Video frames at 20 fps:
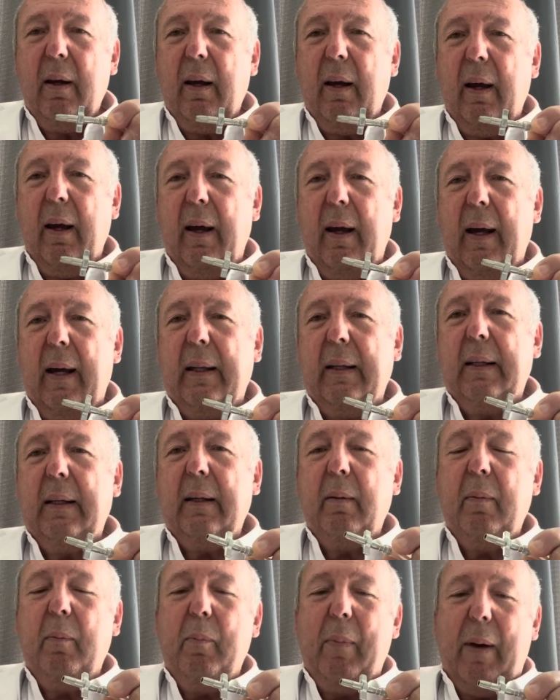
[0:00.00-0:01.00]
and
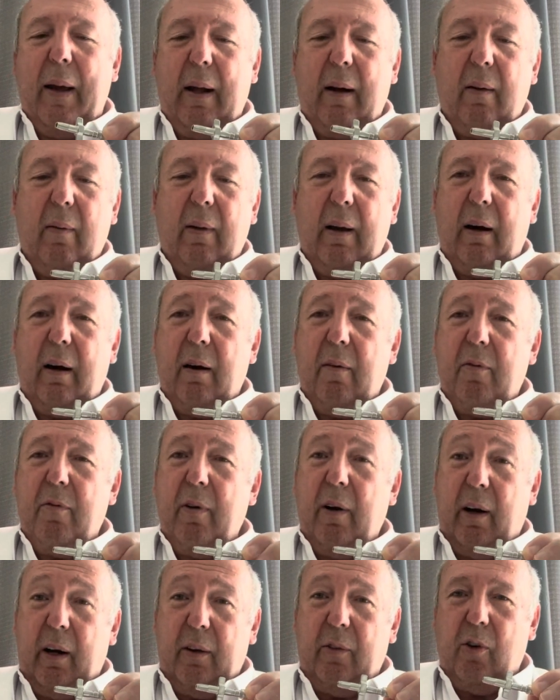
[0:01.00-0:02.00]
metal are
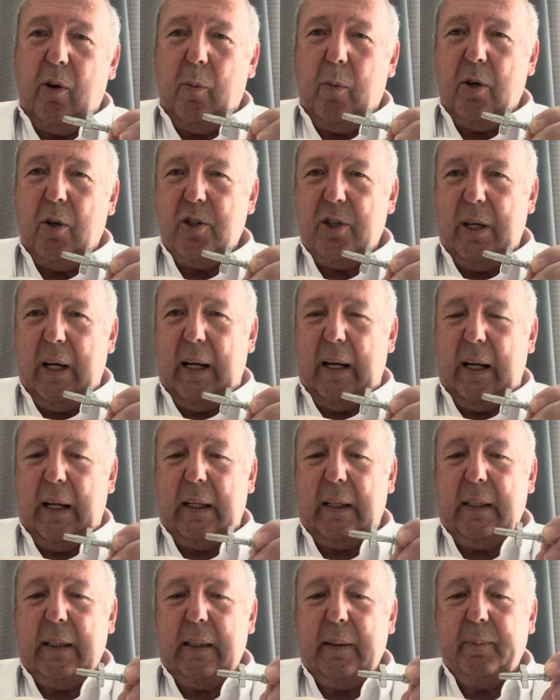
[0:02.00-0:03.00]
very
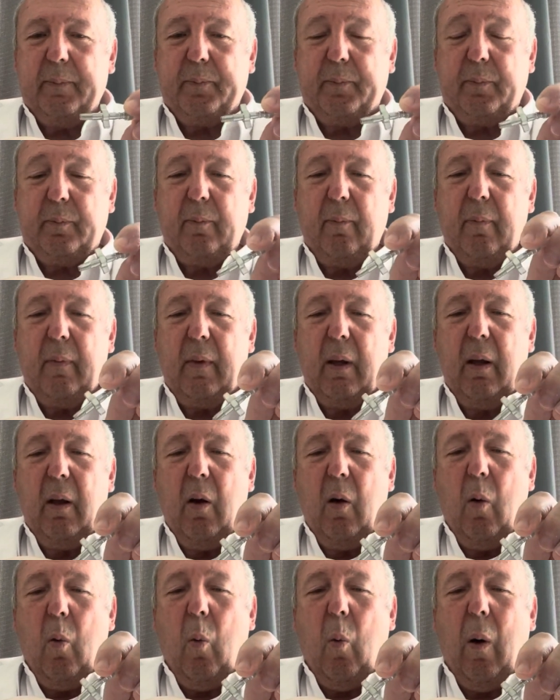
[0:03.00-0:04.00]
thrombogenic,
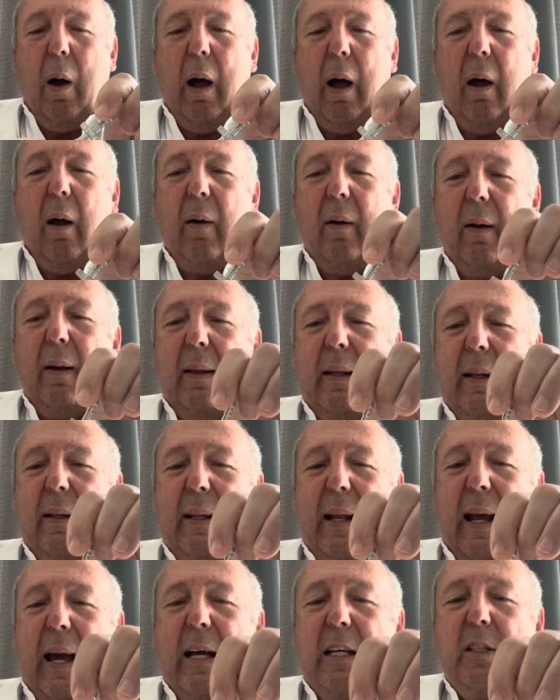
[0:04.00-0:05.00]
while the
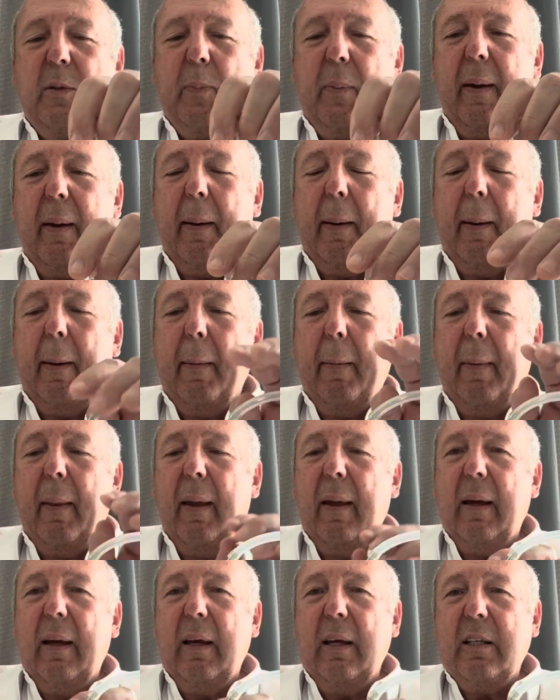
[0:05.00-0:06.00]
NASP
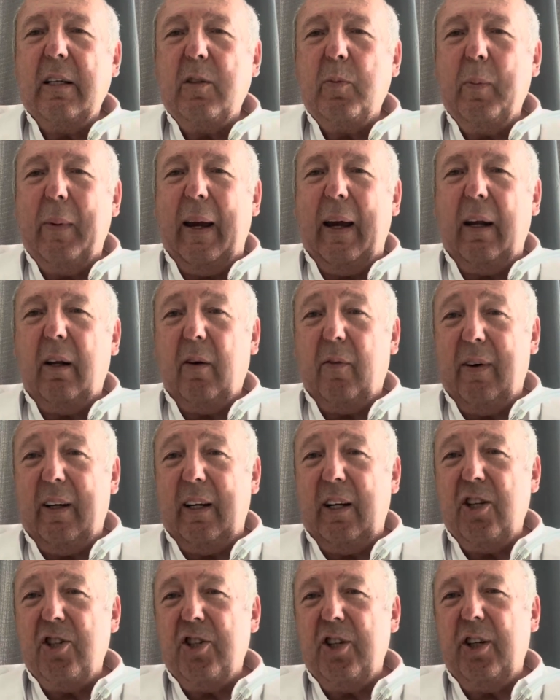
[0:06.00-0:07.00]
is made of an
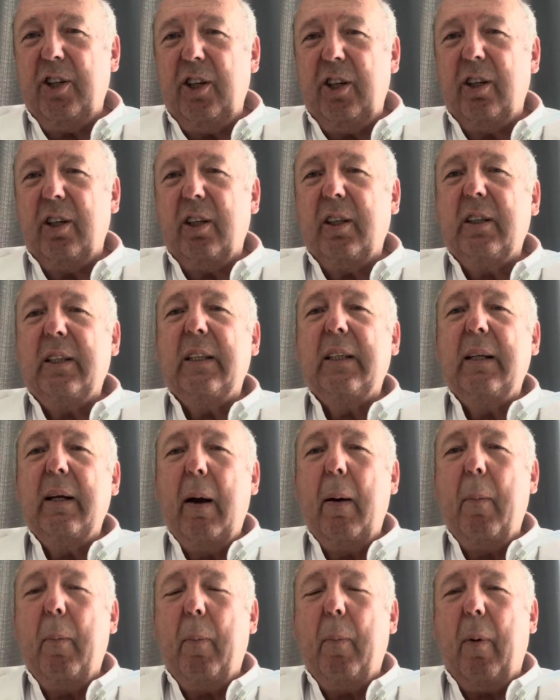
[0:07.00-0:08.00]
engineered
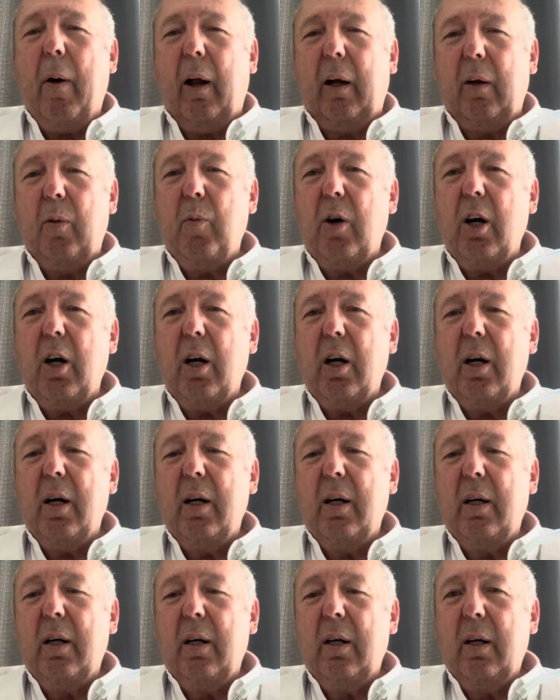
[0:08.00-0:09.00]
polymer
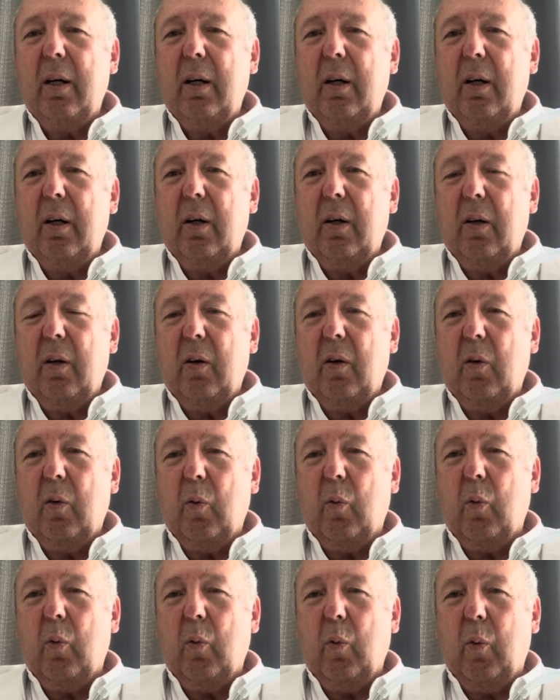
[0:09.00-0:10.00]

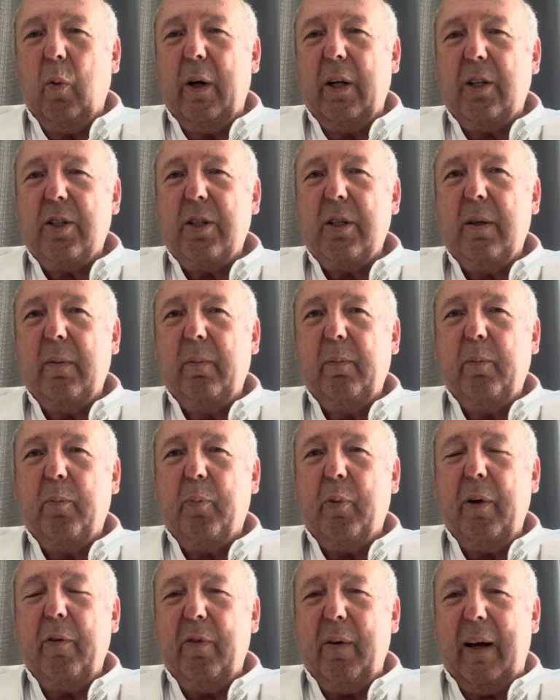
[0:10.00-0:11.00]
which
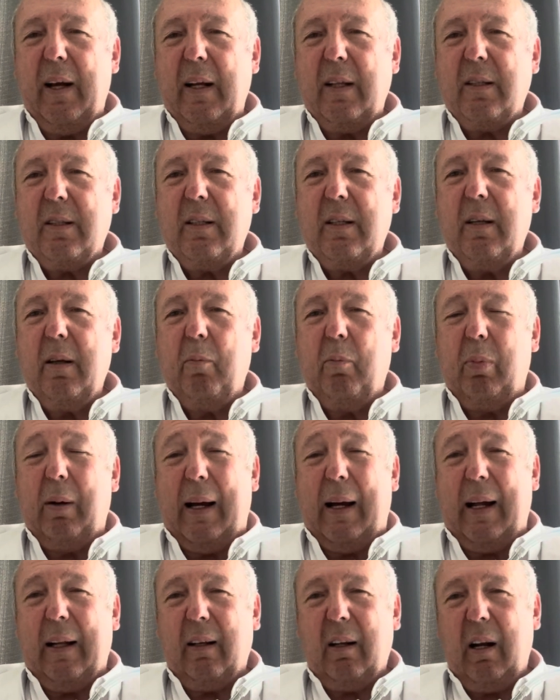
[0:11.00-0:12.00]
prevents
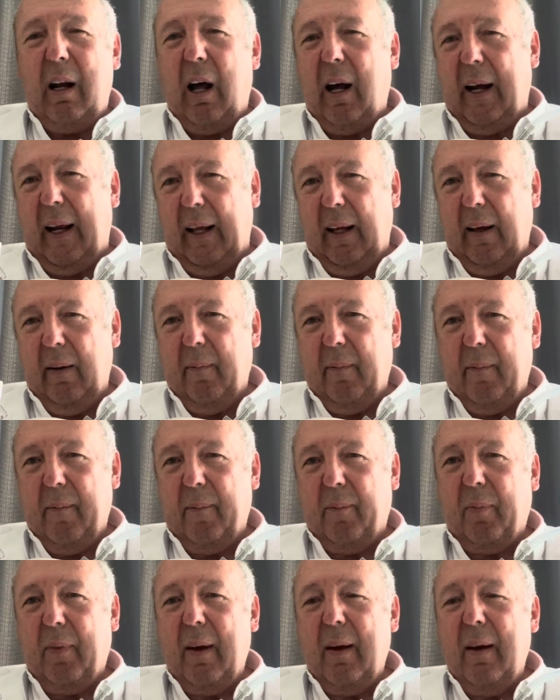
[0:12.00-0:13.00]
blood clotting.
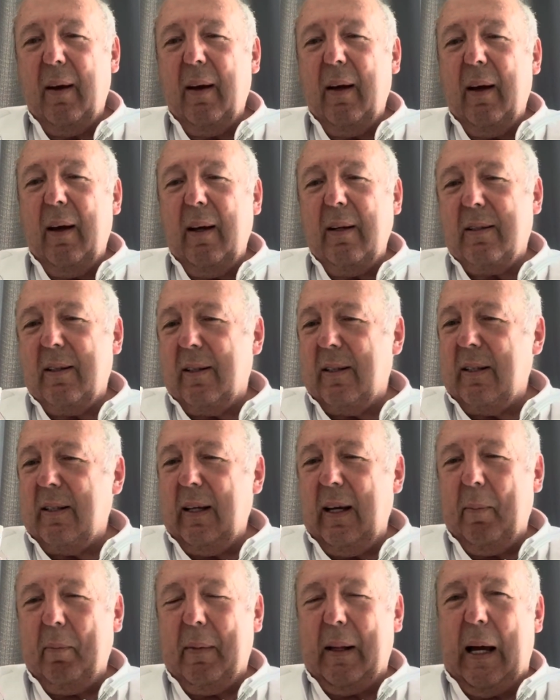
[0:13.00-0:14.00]
It's the
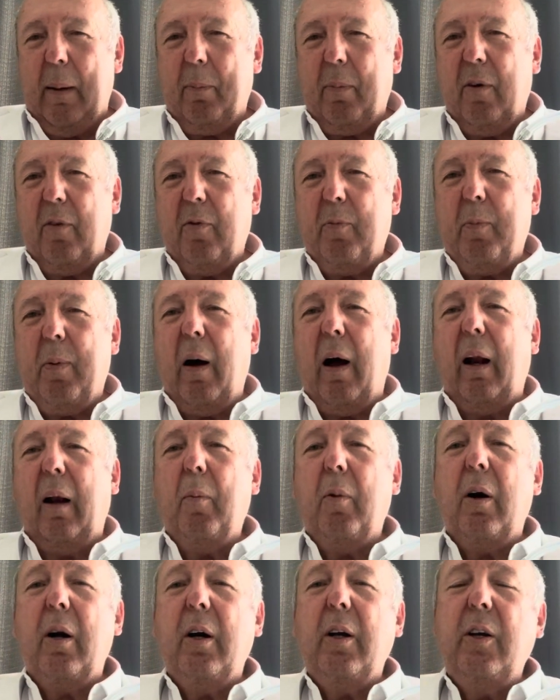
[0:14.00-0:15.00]
same type of
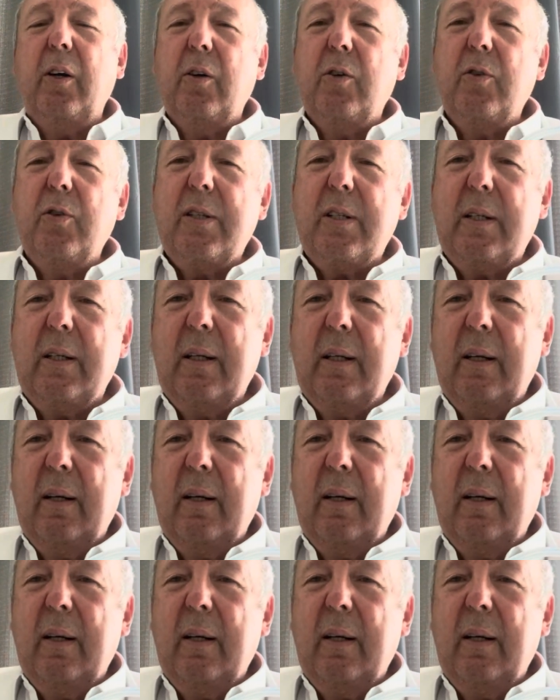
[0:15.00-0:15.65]
polymer used